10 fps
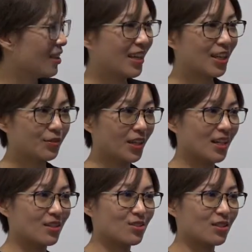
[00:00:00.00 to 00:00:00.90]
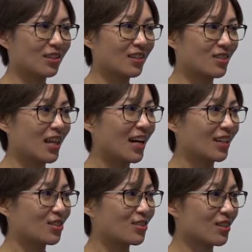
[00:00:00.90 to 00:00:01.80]
gave his
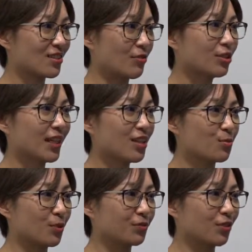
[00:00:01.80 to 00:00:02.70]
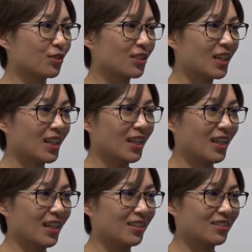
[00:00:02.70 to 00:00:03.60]
slides several days before,
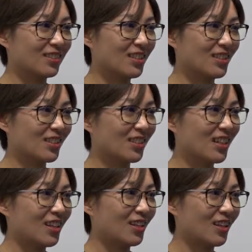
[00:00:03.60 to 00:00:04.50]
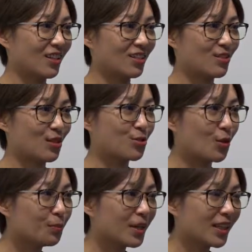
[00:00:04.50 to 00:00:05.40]
and here's
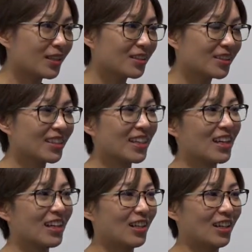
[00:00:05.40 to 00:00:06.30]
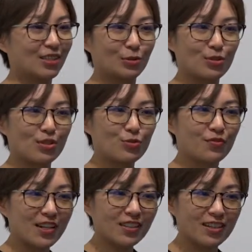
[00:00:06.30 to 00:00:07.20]
so many research
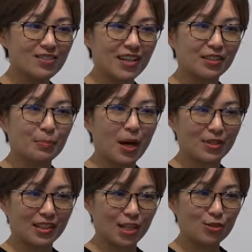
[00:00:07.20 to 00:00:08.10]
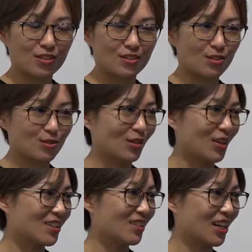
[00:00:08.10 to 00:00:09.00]
findings and publications, so
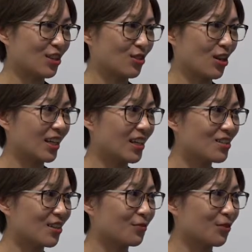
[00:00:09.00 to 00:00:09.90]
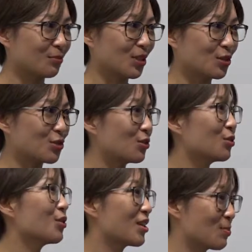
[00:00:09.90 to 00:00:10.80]
I think it's not easy for me
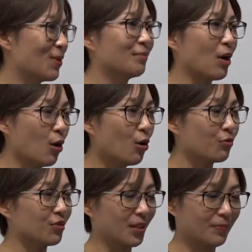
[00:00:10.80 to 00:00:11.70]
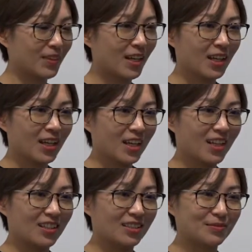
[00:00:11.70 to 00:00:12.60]
to explain all of them.
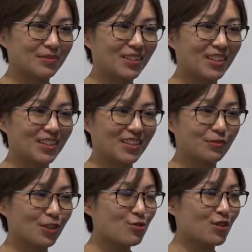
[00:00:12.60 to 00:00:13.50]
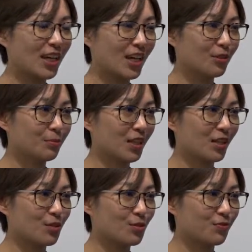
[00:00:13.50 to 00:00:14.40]
The version he gave
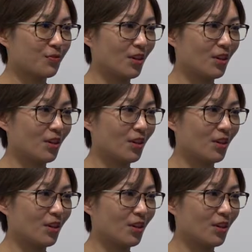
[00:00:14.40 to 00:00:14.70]
me is